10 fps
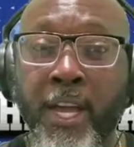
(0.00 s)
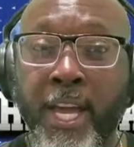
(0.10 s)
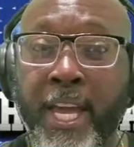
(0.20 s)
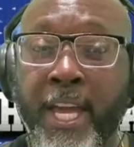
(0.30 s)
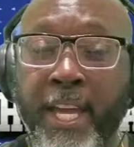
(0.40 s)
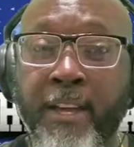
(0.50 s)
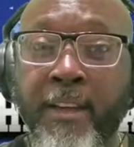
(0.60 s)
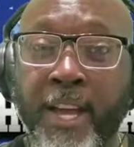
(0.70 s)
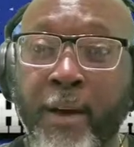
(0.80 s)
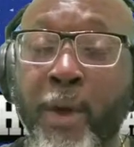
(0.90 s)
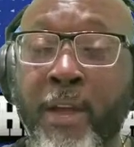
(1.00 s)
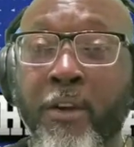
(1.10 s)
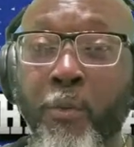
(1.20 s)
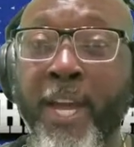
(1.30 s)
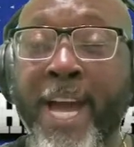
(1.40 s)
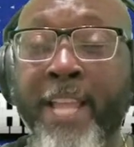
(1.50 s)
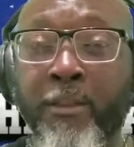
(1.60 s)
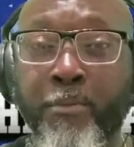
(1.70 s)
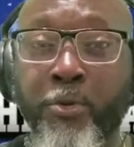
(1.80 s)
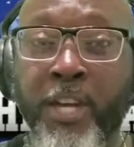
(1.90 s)
he we we got
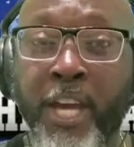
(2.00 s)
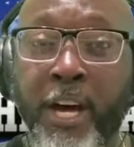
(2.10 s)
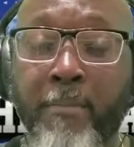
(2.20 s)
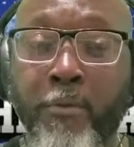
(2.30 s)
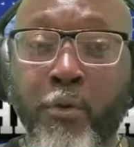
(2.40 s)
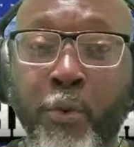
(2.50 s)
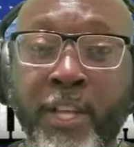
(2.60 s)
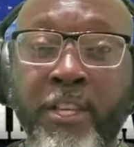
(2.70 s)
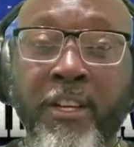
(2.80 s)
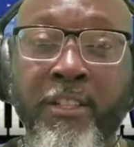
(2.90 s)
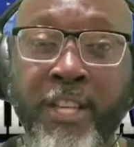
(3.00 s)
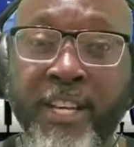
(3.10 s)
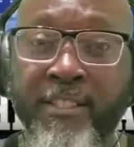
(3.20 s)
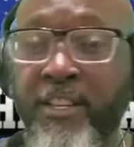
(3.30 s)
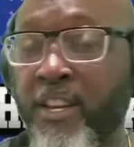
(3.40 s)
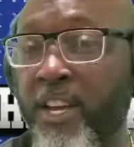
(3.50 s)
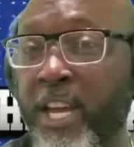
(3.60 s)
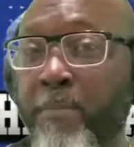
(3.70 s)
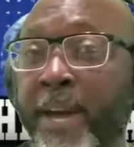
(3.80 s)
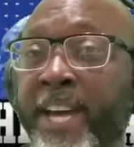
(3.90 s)
the boot camp. We took tests.
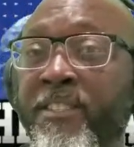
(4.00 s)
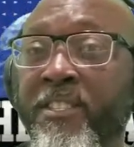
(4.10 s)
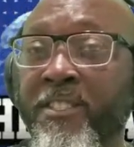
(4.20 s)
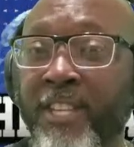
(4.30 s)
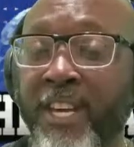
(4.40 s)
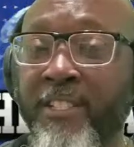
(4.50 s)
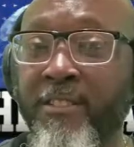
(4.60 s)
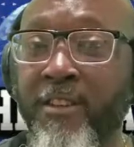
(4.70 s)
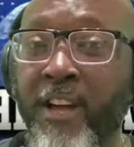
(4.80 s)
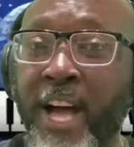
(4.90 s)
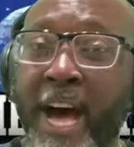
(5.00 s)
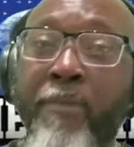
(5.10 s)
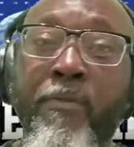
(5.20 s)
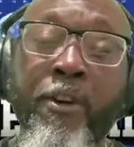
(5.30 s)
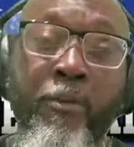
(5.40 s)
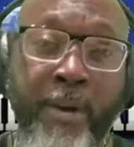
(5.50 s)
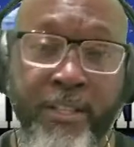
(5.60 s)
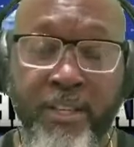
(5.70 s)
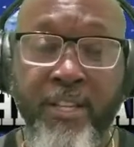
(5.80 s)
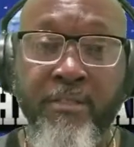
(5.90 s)
He passed his test. I failed my
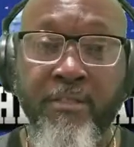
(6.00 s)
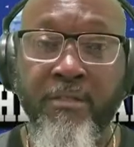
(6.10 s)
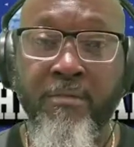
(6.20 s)
test.